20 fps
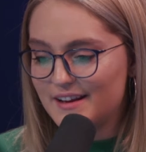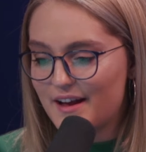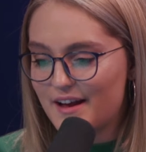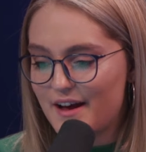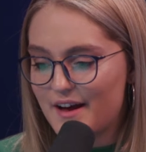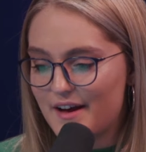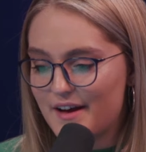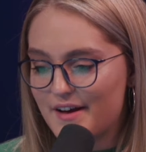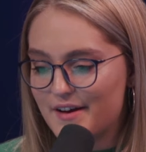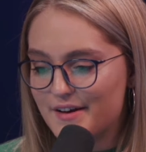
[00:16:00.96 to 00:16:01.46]

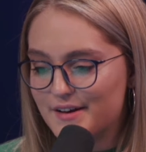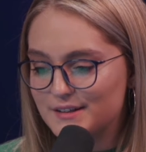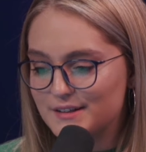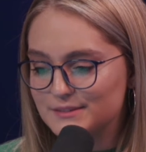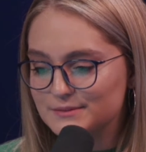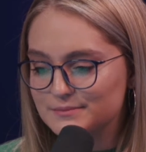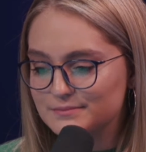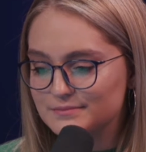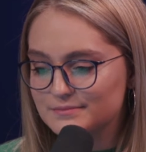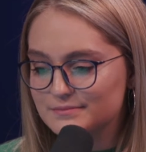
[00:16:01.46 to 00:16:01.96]

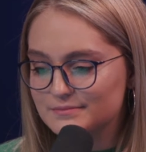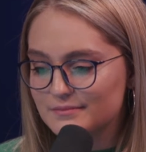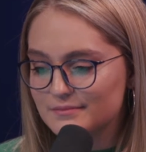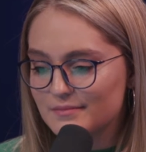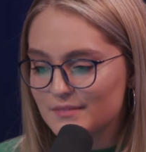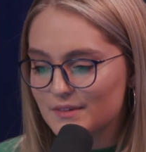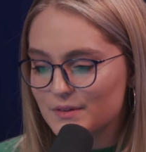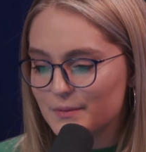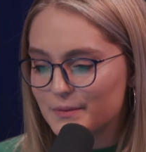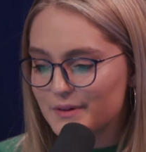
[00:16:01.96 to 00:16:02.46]

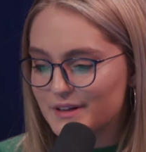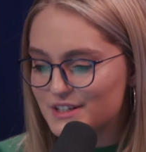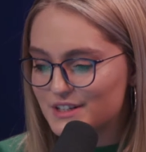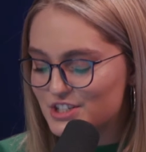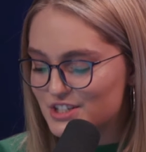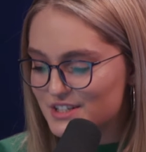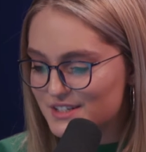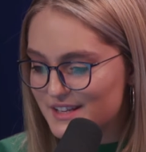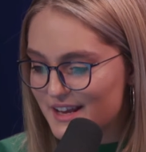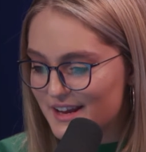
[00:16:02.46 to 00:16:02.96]
what did
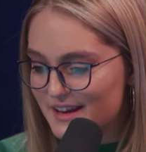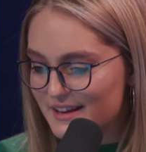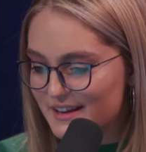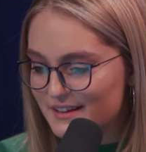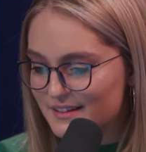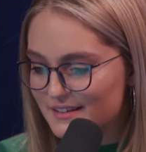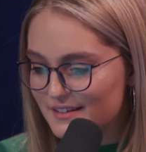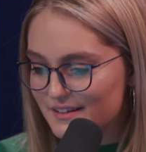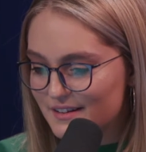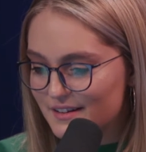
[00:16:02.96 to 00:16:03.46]
she
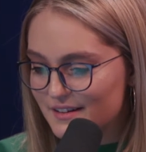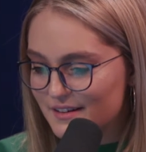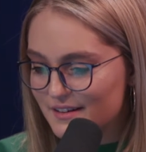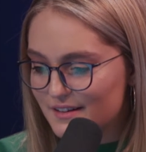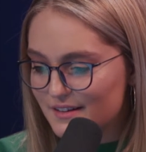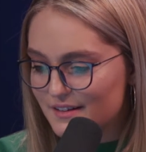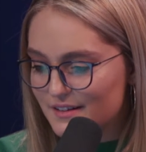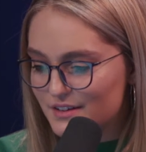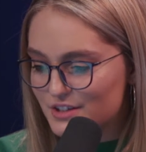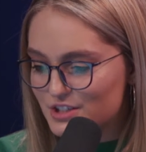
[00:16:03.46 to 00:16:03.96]
say?
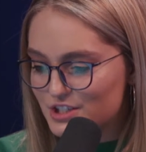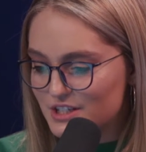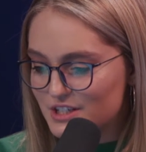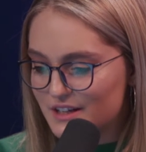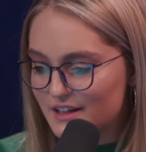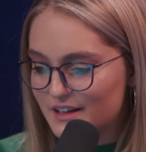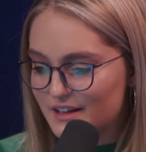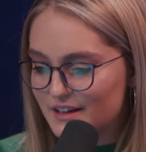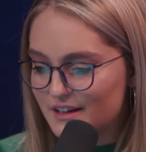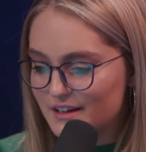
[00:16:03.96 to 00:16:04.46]

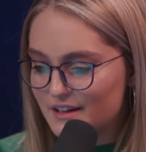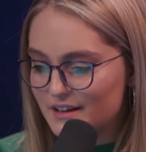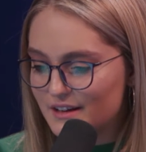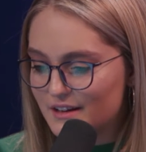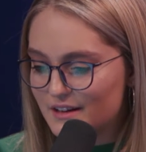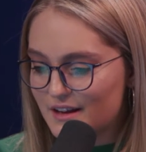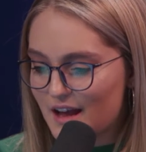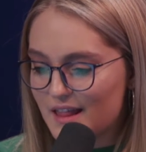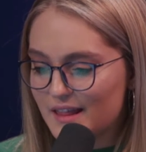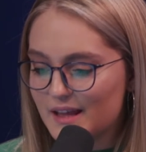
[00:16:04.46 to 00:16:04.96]

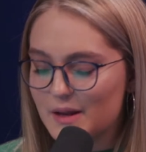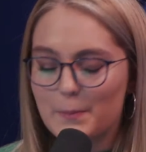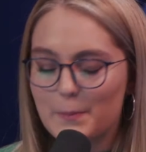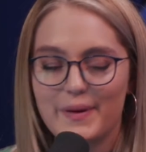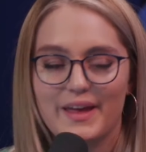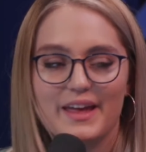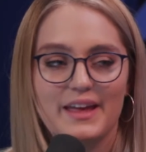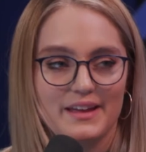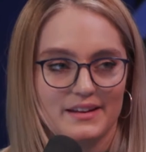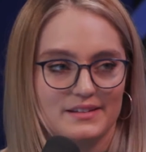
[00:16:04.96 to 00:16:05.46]
She got like
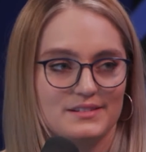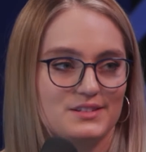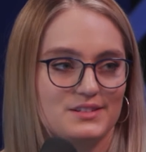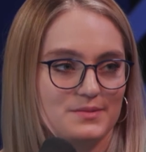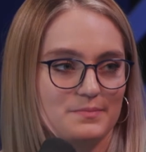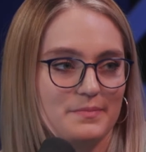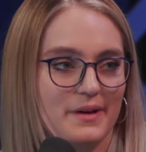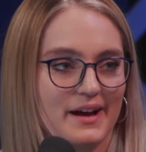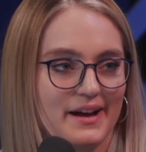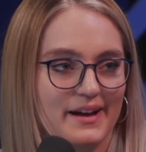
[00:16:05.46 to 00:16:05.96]
pinned
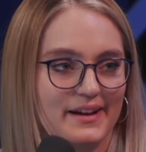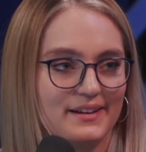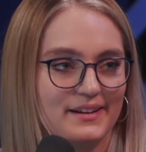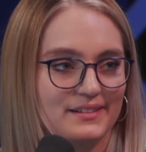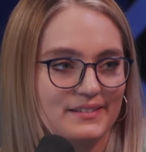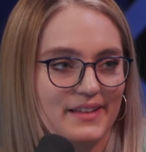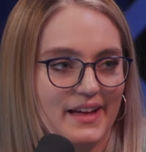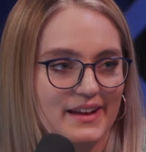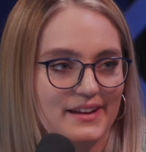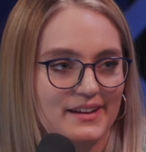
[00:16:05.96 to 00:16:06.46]
by
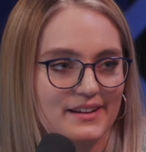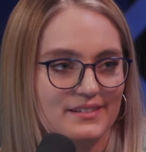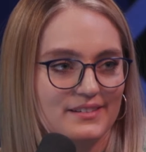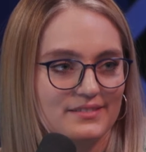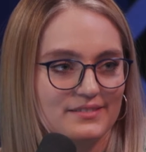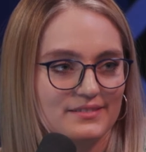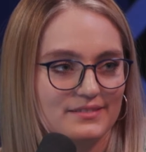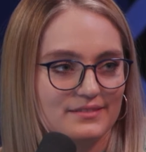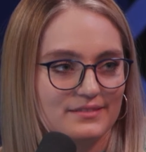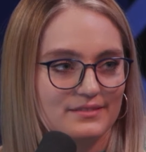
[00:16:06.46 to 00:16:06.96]
Alayah,
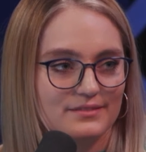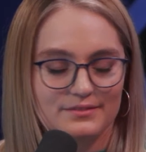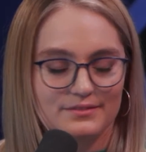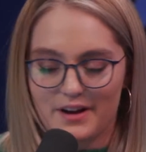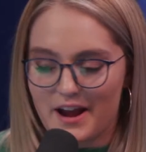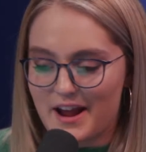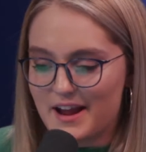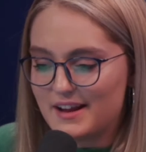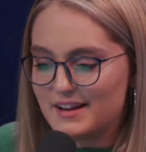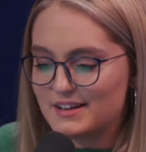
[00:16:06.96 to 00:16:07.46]

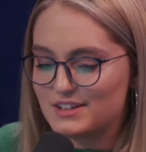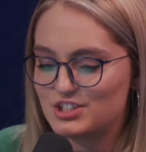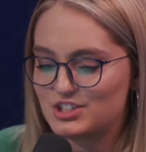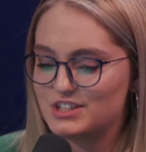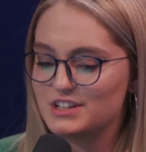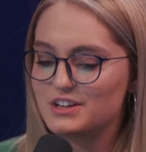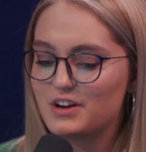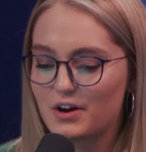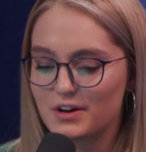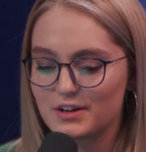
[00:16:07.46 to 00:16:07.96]
right? And
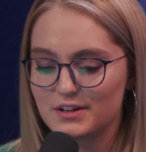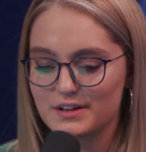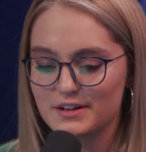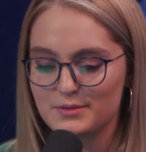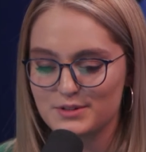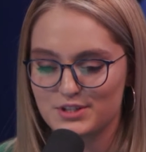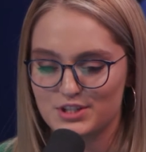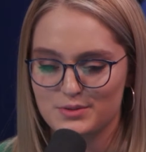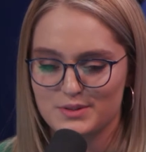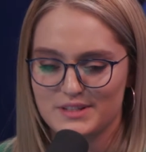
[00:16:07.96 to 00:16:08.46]
she
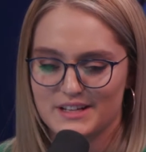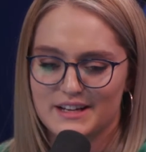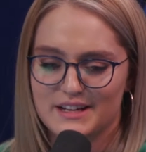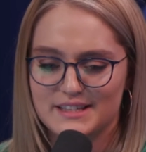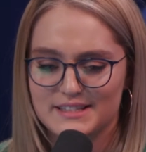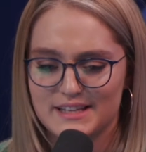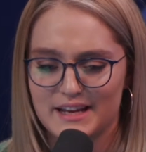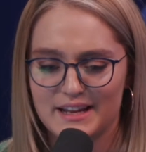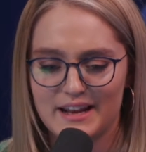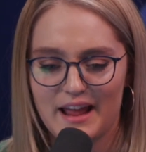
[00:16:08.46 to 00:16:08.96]
was like,
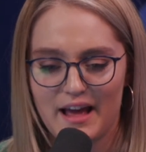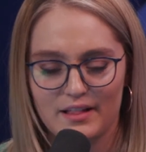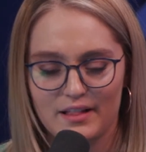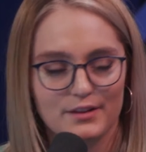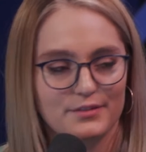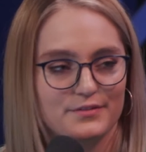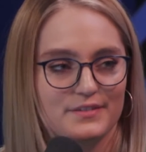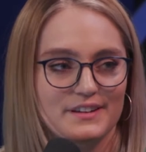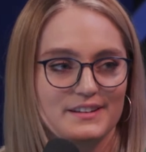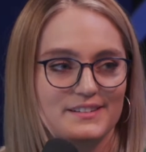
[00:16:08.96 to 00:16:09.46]
it's like an
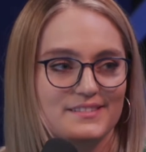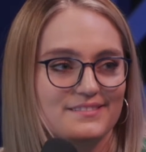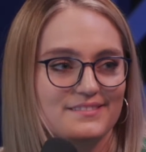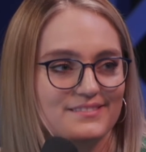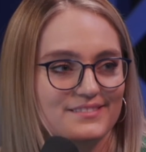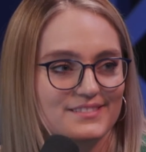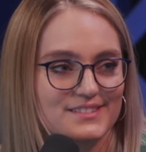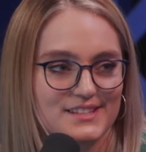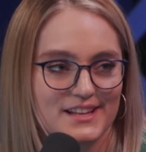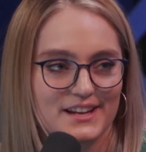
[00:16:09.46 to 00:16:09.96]
elephant
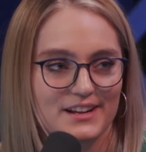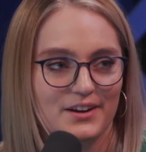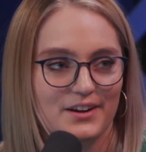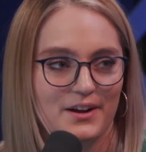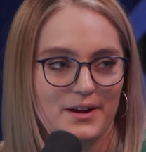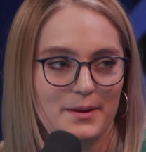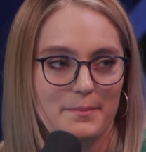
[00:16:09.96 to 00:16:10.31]
sitting on a